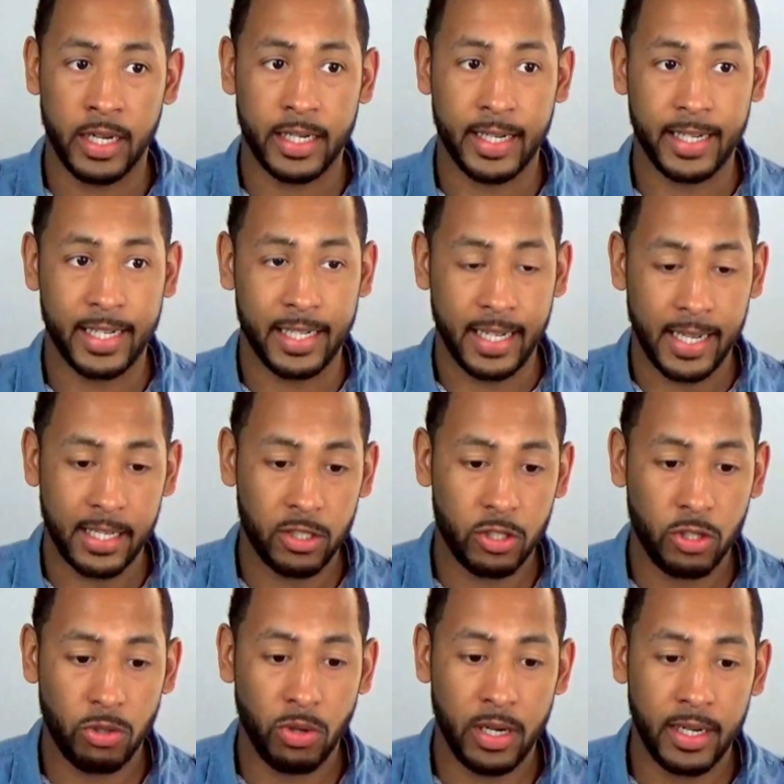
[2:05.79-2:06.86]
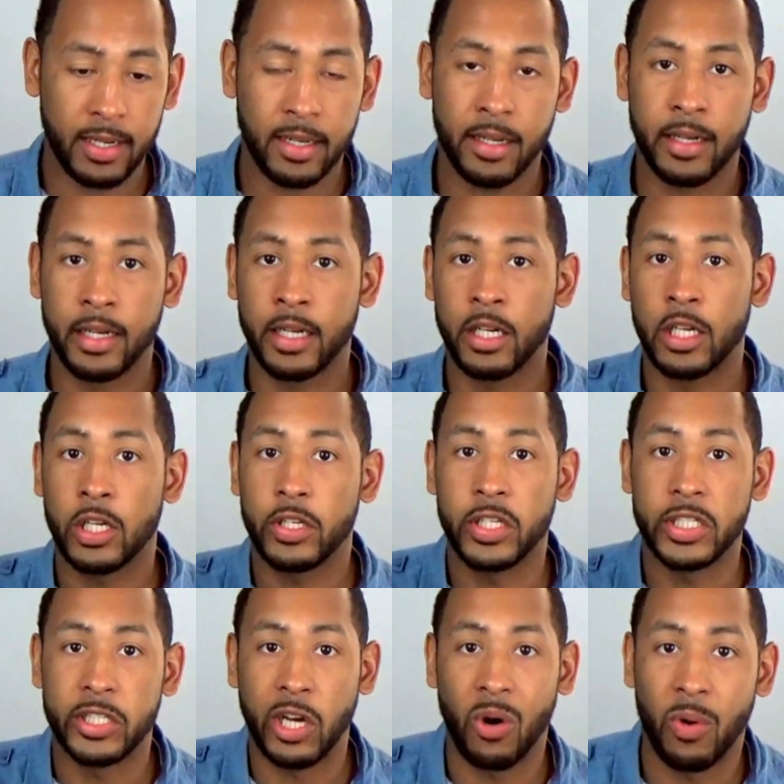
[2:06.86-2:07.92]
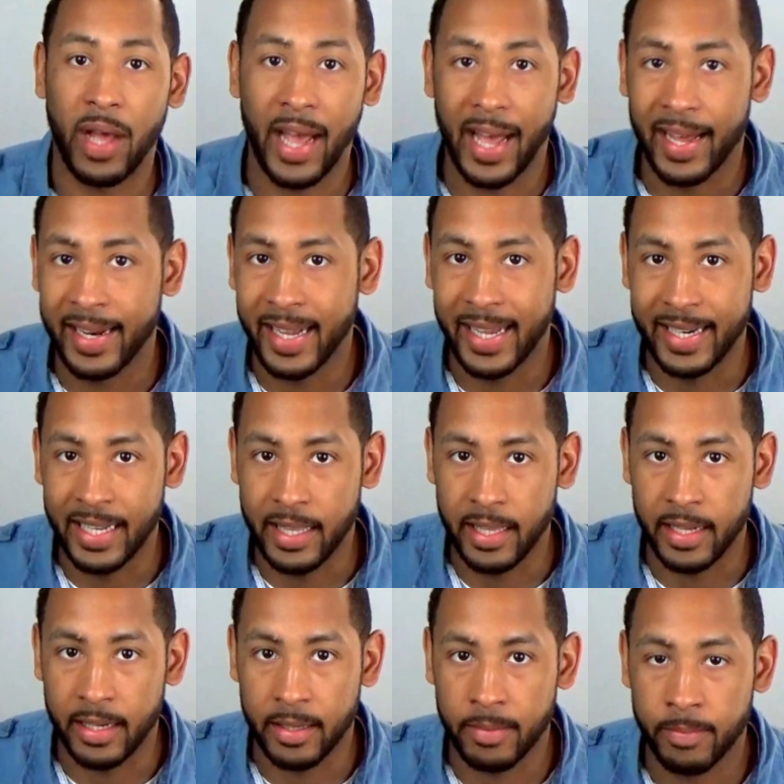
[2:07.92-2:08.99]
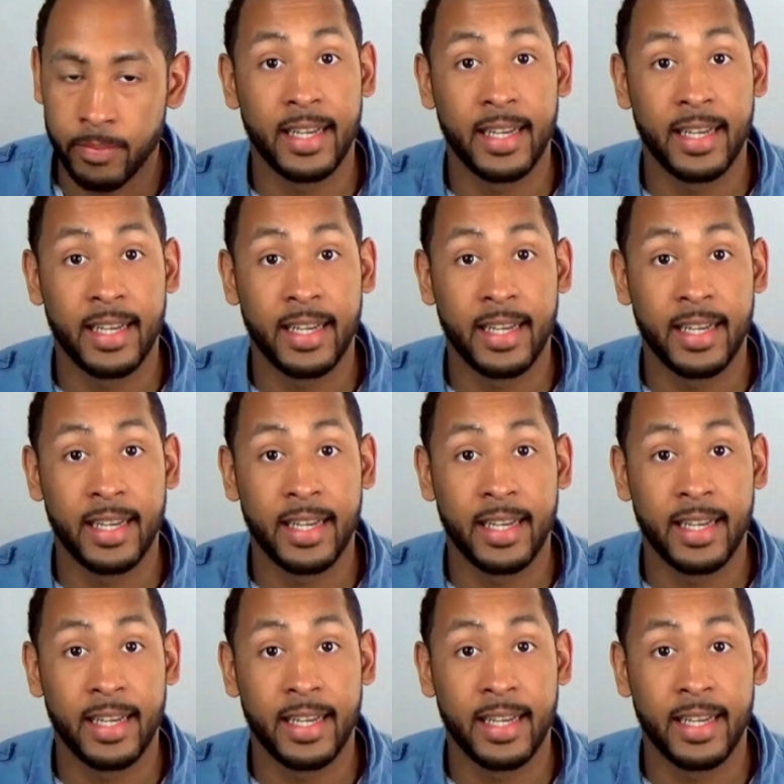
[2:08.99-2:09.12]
getting into it, you don't add anything.